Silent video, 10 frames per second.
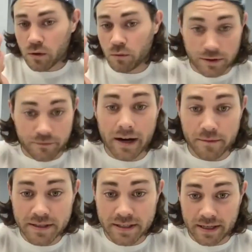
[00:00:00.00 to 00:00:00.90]
with the
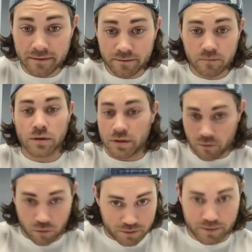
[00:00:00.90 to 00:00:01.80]
vitamin C, which of
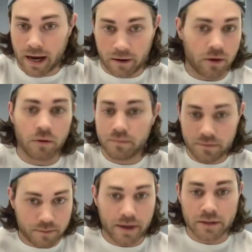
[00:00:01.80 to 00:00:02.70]
course we now know
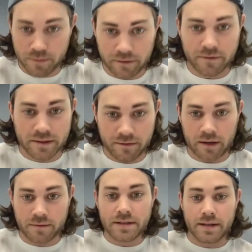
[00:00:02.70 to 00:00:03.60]
the major benefits of
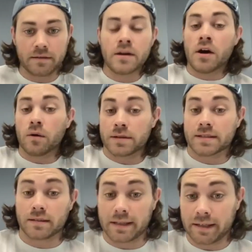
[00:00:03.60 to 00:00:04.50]
vitamin C, with
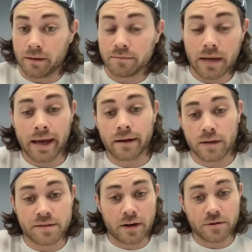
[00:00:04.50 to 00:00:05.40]
selenium and
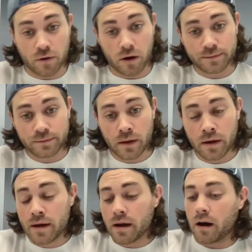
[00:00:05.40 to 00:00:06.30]
resveratrol.
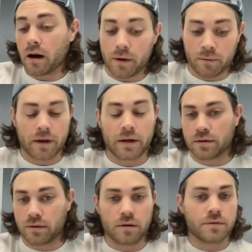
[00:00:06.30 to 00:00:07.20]
And we
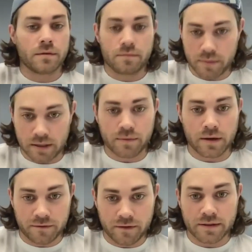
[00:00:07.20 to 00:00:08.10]
also know the many
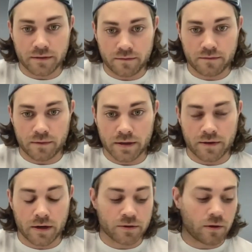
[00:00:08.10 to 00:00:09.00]
benefits of
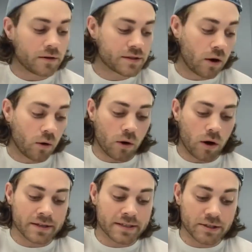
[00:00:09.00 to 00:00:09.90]
resveratrol. So
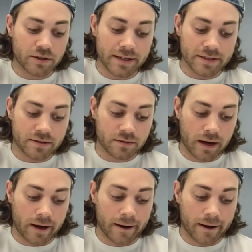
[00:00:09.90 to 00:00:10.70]
essentially it's